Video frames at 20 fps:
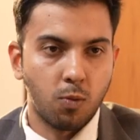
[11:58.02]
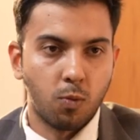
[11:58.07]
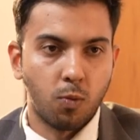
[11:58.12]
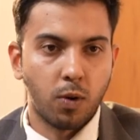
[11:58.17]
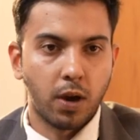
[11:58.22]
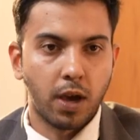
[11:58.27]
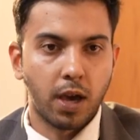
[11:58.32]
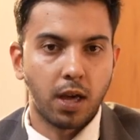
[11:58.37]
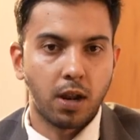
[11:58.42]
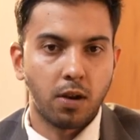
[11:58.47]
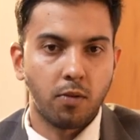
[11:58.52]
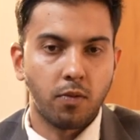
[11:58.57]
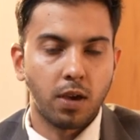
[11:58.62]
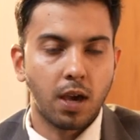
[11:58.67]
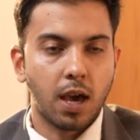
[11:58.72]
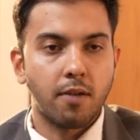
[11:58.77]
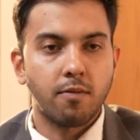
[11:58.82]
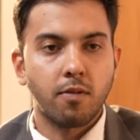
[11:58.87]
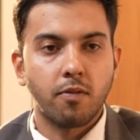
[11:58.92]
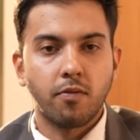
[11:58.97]
where we
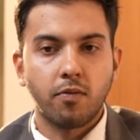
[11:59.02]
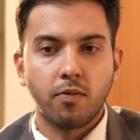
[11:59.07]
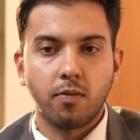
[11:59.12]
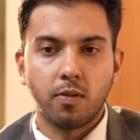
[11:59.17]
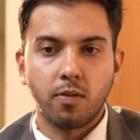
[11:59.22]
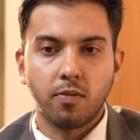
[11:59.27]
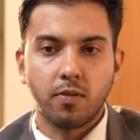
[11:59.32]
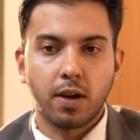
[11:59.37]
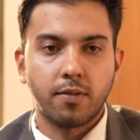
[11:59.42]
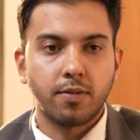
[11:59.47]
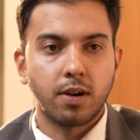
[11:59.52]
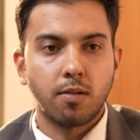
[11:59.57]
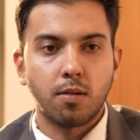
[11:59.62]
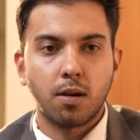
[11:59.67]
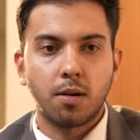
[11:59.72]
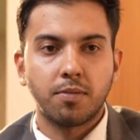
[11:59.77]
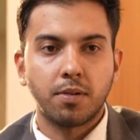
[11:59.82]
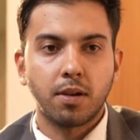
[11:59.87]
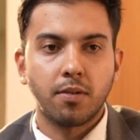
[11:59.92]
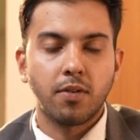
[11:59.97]
have
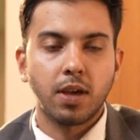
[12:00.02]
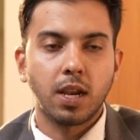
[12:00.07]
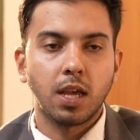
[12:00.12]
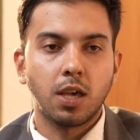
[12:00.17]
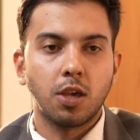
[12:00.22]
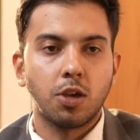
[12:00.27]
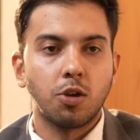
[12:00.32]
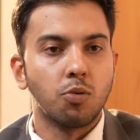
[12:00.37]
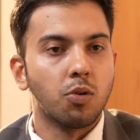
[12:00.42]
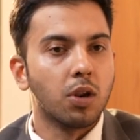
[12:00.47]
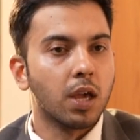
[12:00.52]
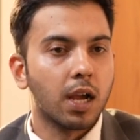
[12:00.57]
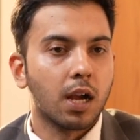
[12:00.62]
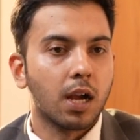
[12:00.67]
developed a very unique